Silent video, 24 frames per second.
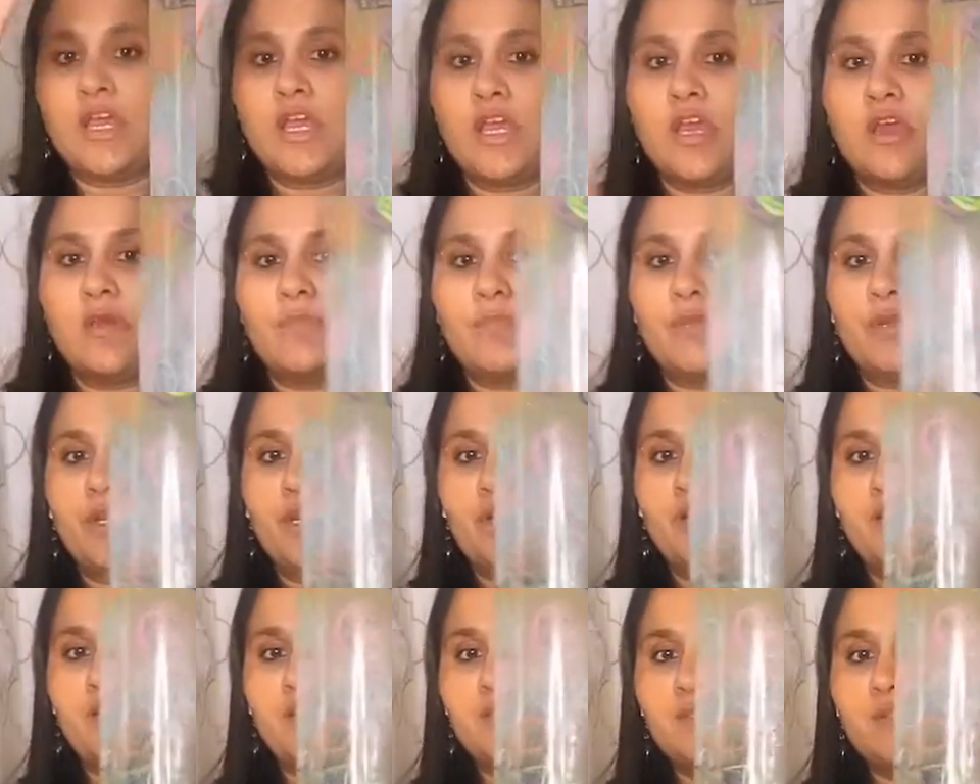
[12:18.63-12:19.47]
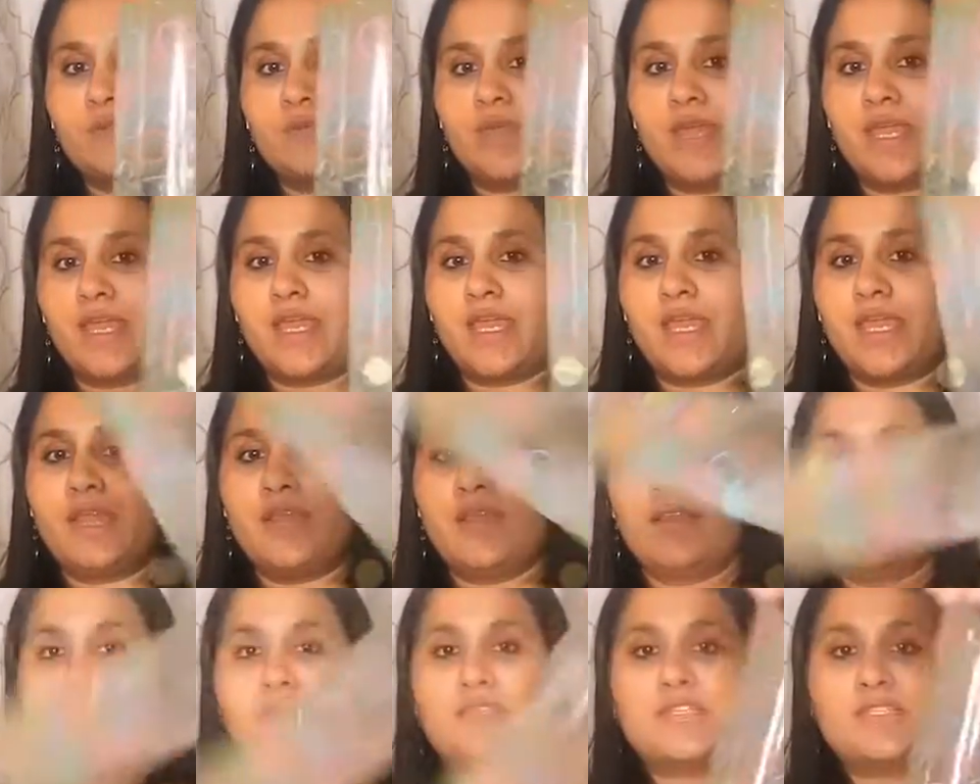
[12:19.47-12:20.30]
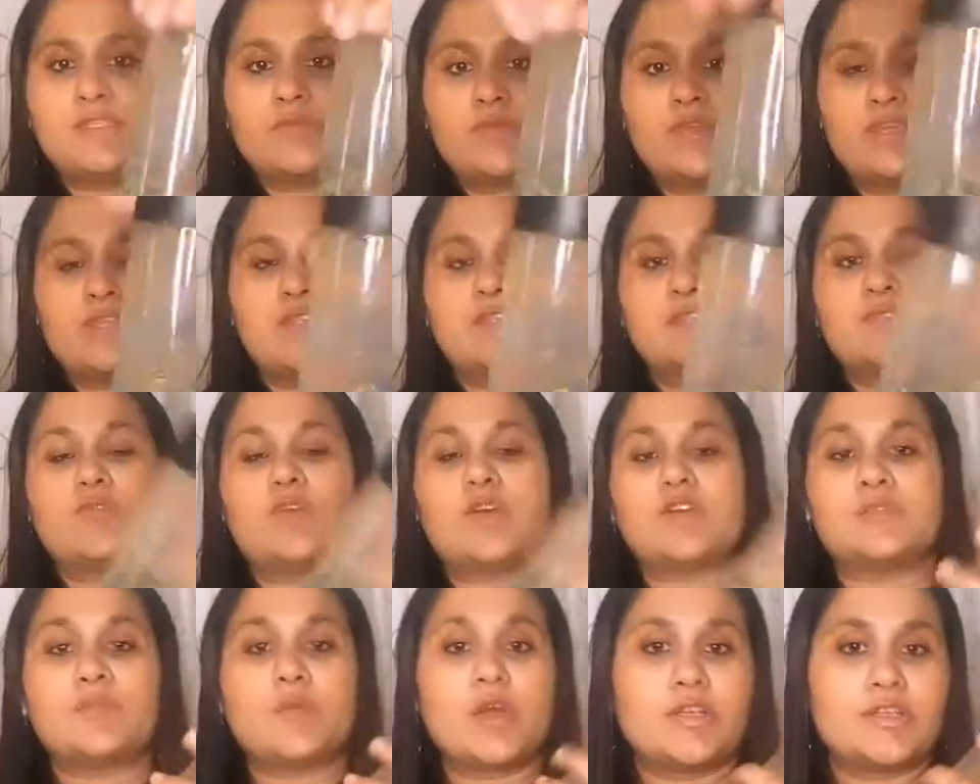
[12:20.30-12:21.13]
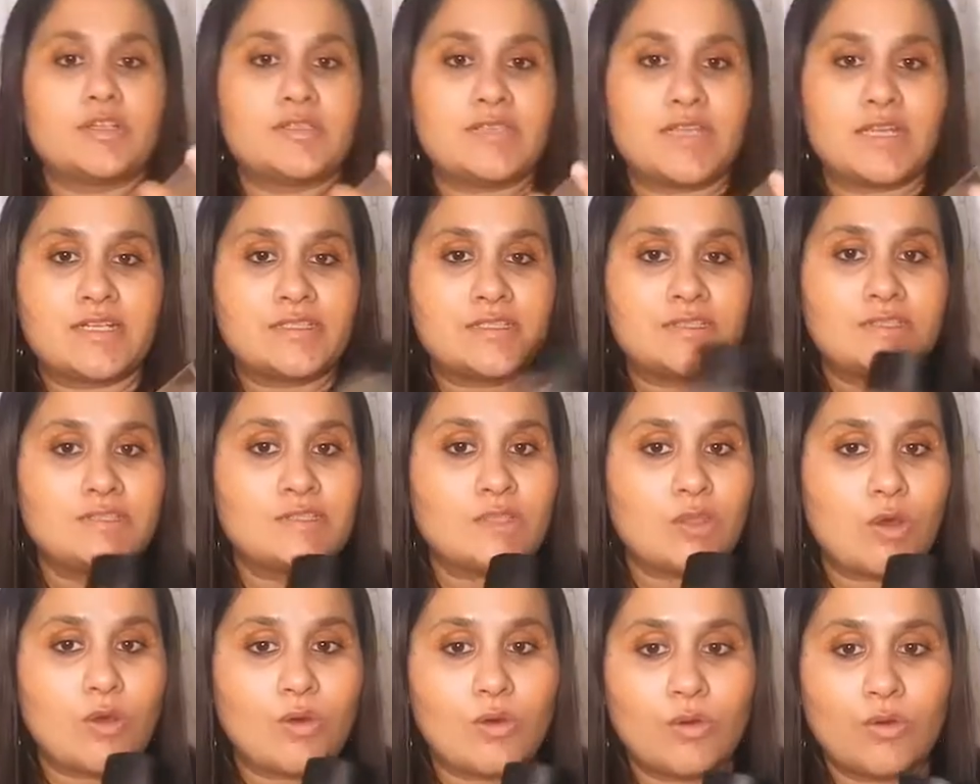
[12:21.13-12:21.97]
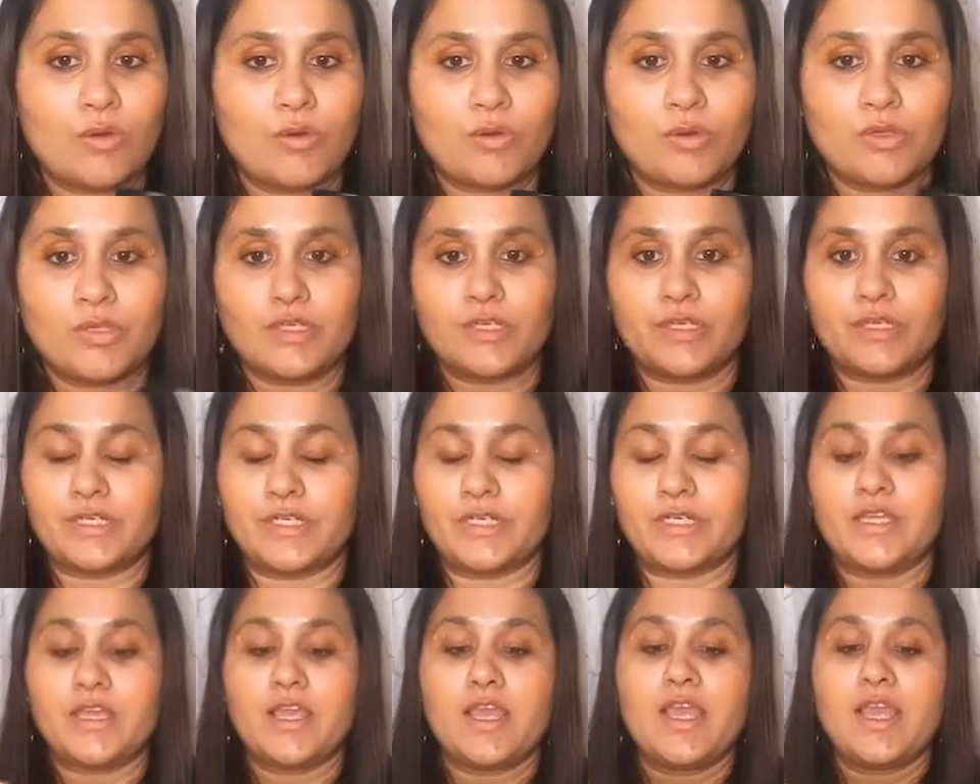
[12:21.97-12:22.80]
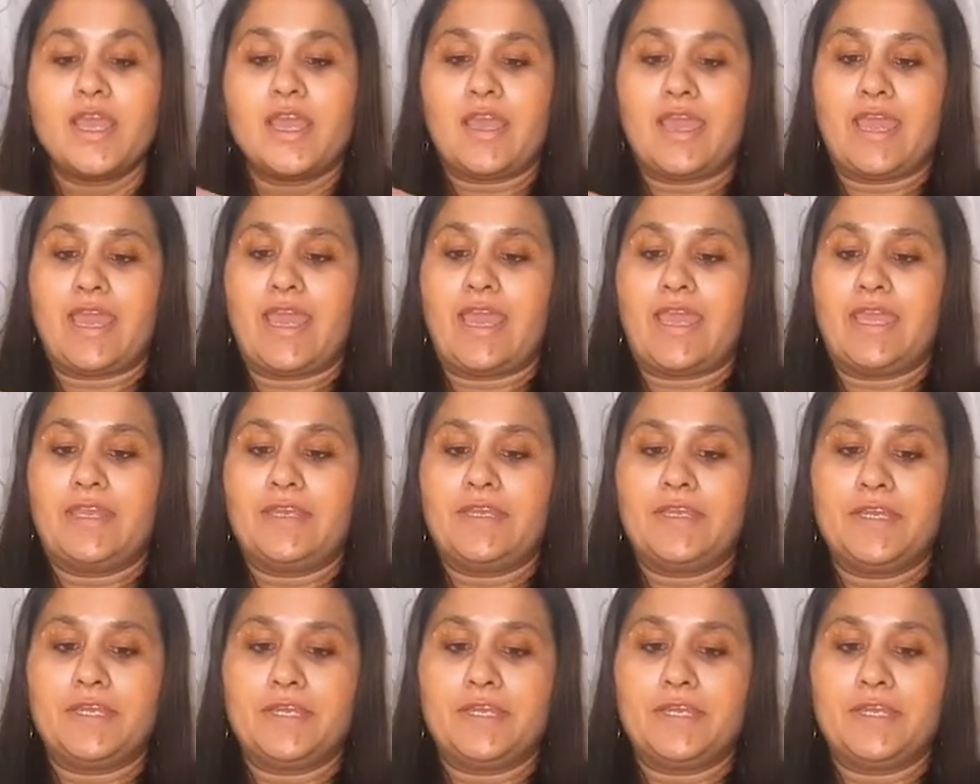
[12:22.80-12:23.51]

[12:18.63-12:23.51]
put it this way, this way. These wash bottles are so good. And